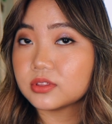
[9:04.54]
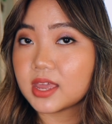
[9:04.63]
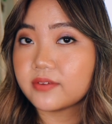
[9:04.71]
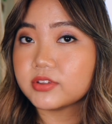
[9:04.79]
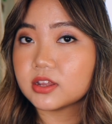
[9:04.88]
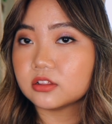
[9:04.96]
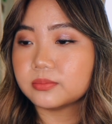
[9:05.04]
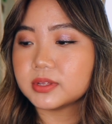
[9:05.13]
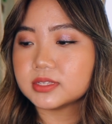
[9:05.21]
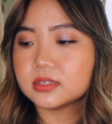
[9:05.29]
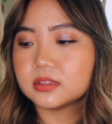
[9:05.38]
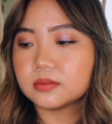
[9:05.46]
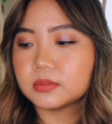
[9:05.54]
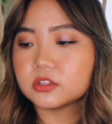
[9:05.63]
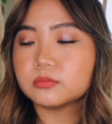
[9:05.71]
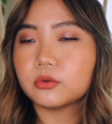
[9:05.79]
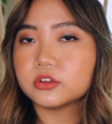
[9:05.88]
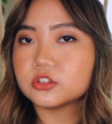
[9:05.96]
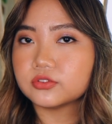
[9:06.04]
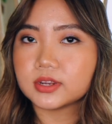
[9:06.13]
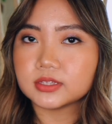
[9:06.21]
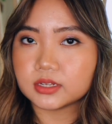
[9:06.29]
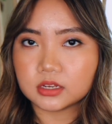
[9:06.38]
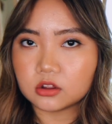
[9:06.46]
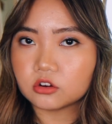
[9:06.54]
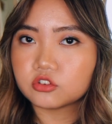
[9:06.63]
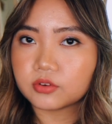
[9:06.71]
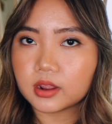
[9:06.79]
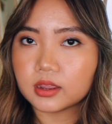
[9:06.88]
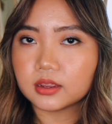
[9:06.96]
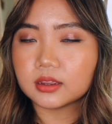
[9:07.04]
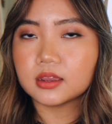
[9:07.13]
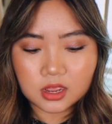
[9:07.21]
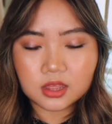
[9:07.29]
have an element to them that's moisturizing and not drying.